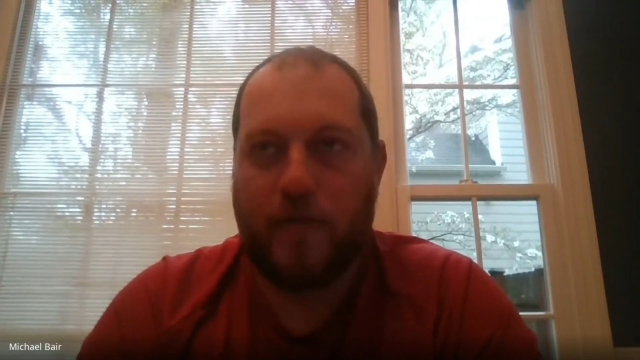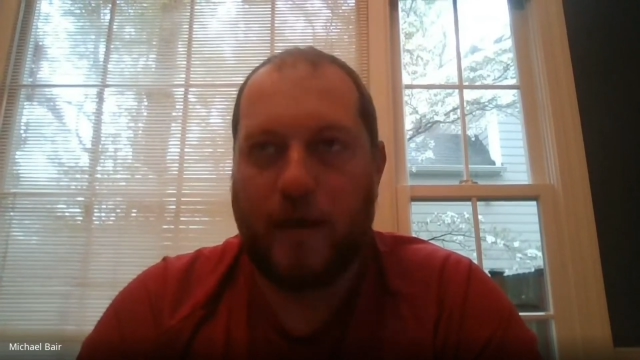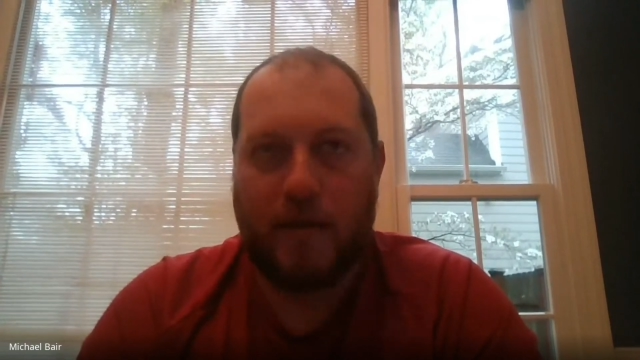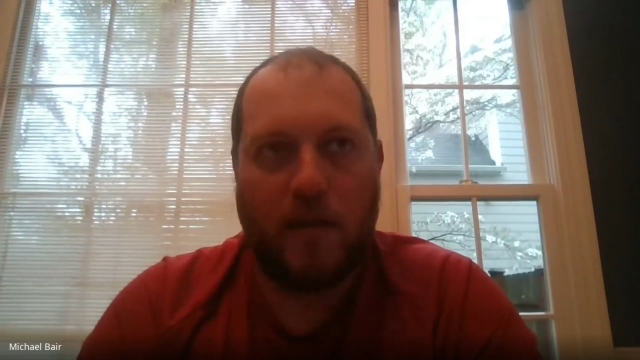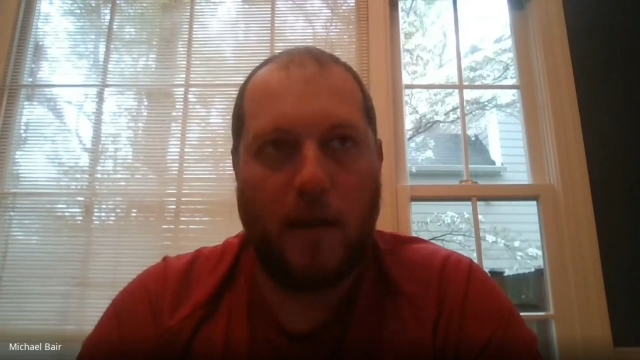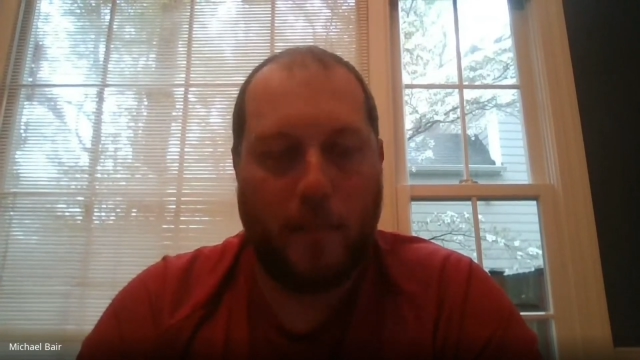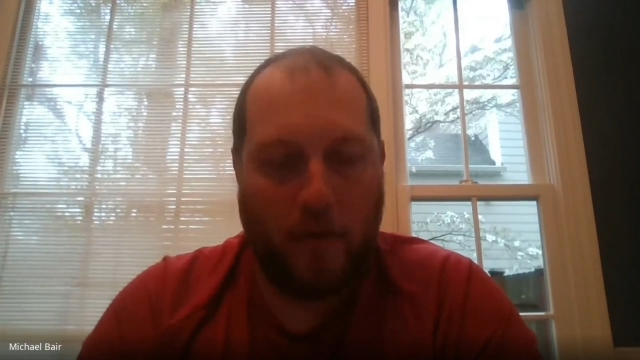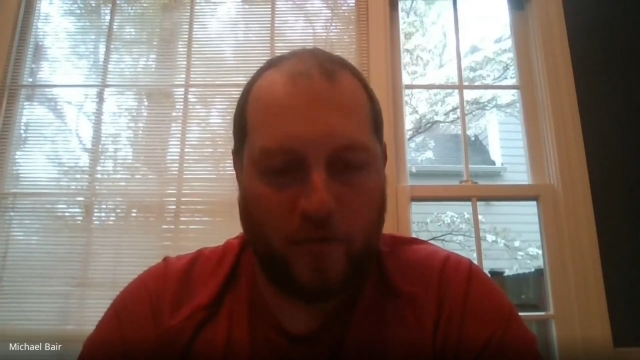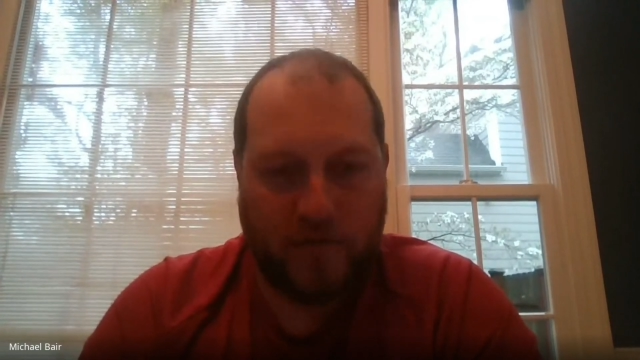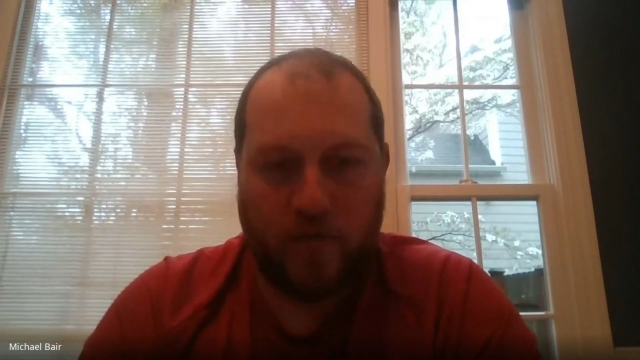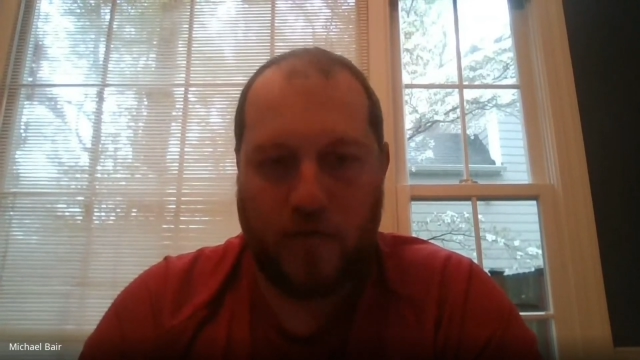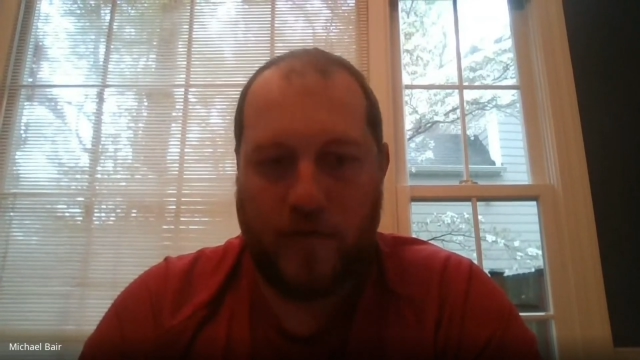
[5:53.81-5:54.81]
that it's not
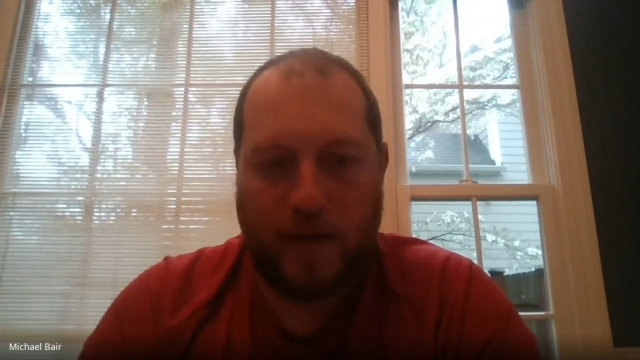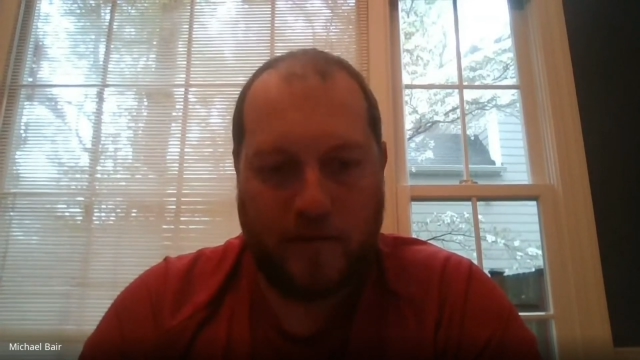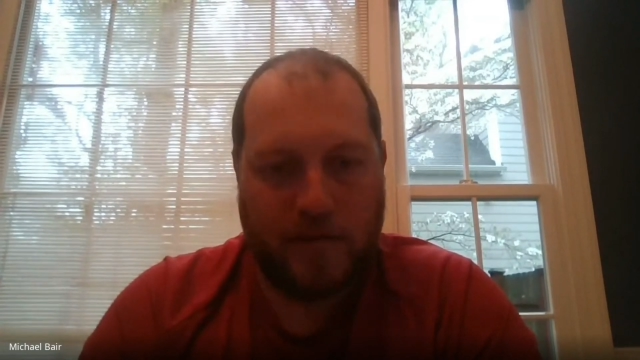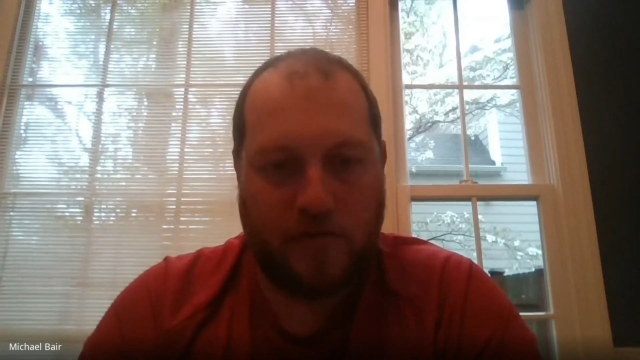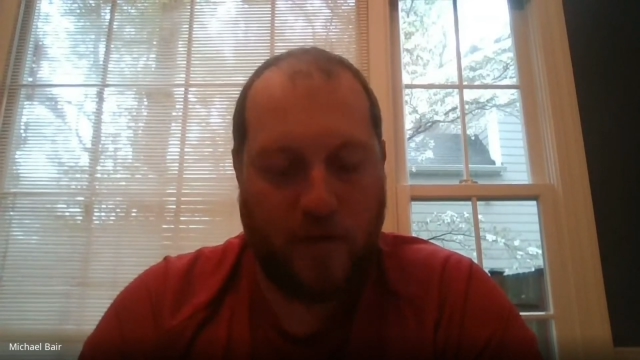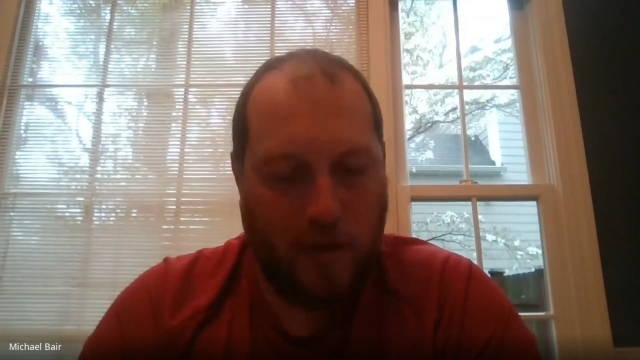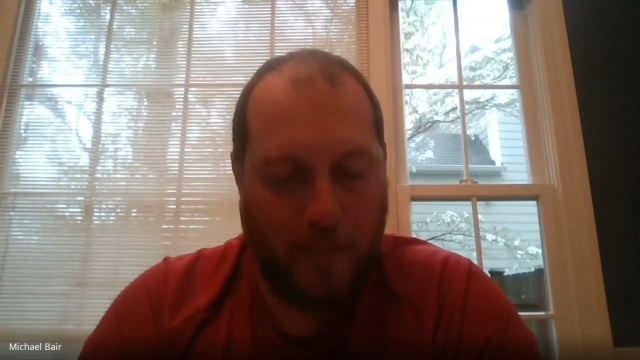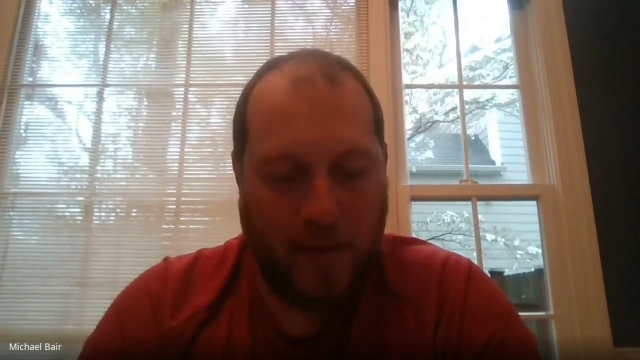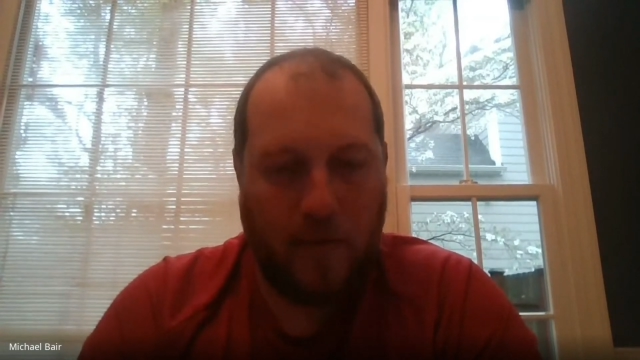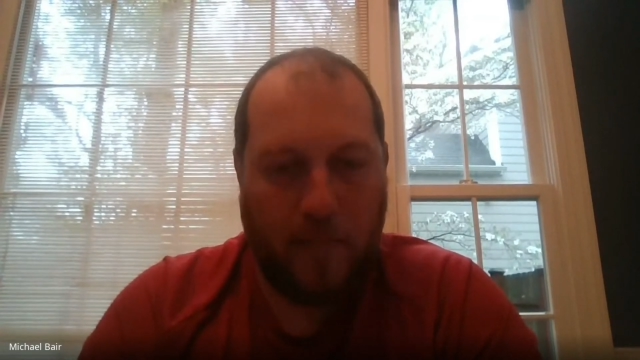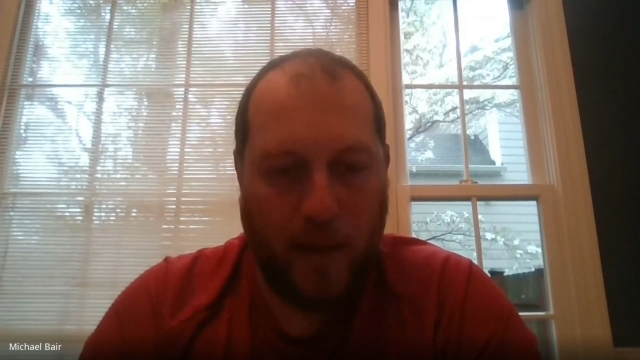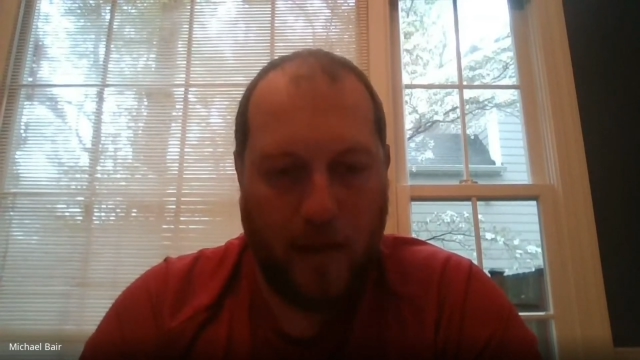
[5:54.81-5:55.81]
personal, that it's he's trying to
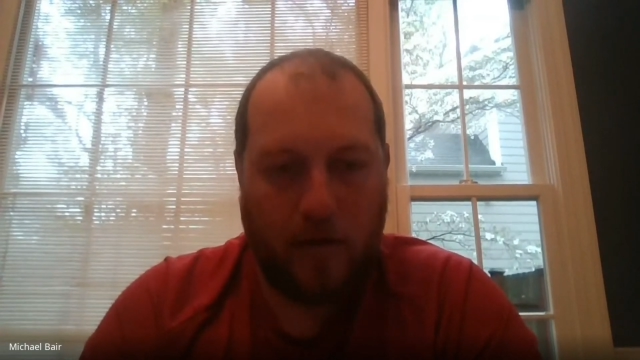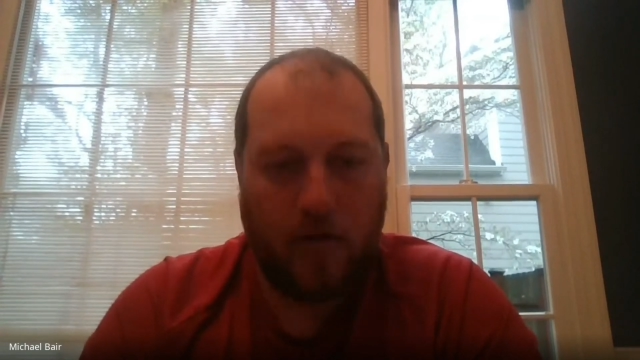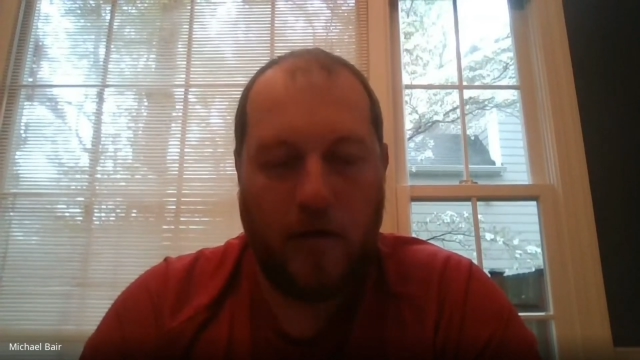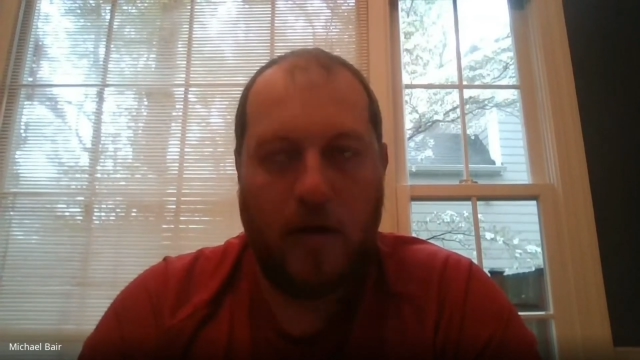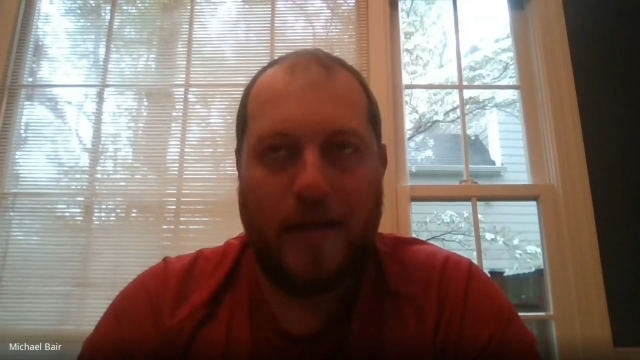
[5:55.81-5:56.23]
make you better.